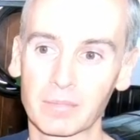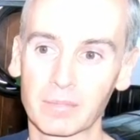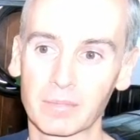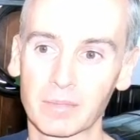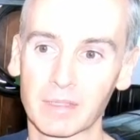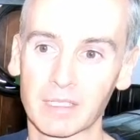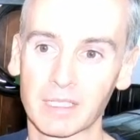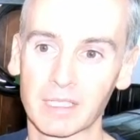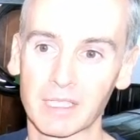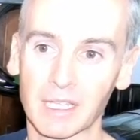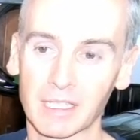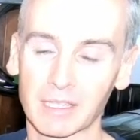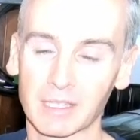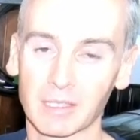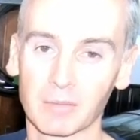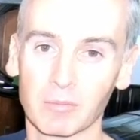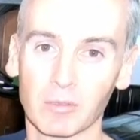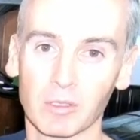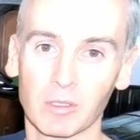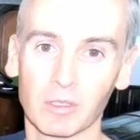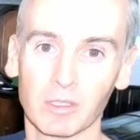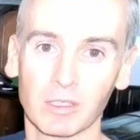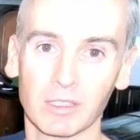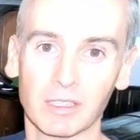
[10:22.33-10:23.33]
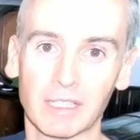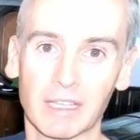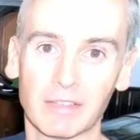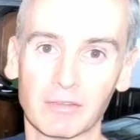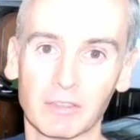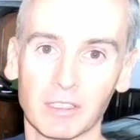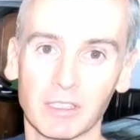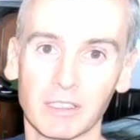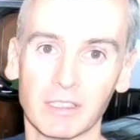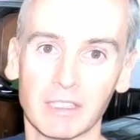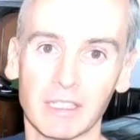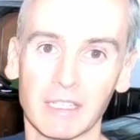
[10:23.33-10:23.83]
get them all
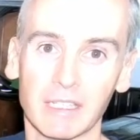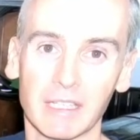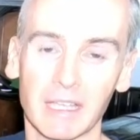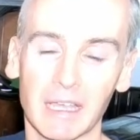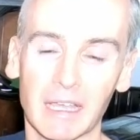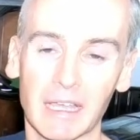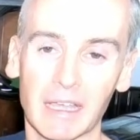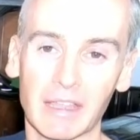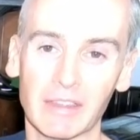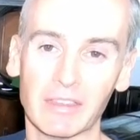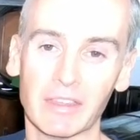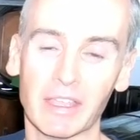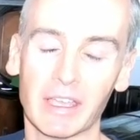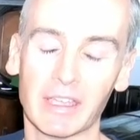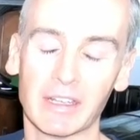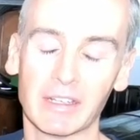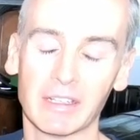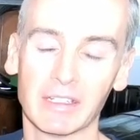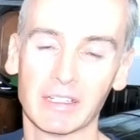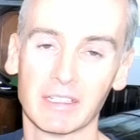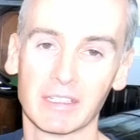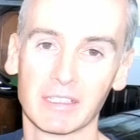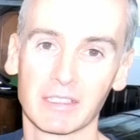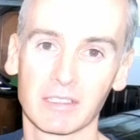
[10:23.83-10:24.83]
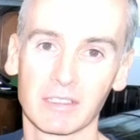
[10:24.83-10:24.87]
level, and then